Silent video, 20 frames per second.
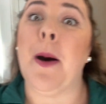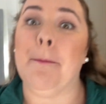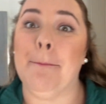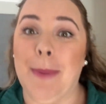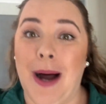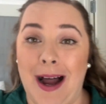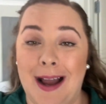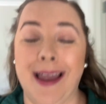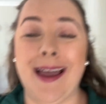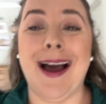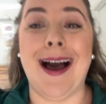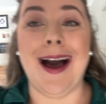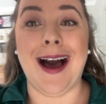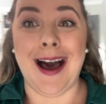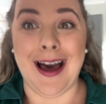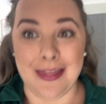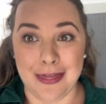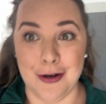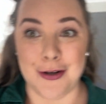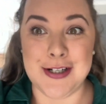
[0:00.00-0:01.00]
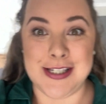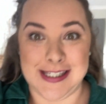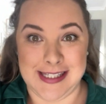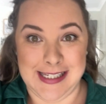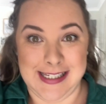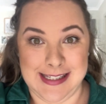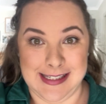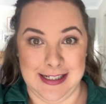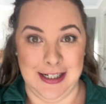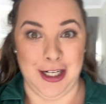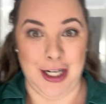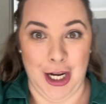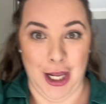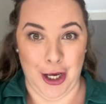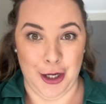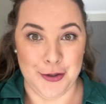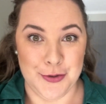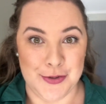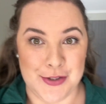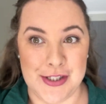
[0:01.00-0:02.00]
my other season
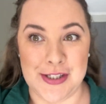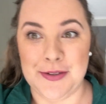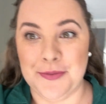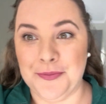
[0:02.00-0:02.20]
clothes.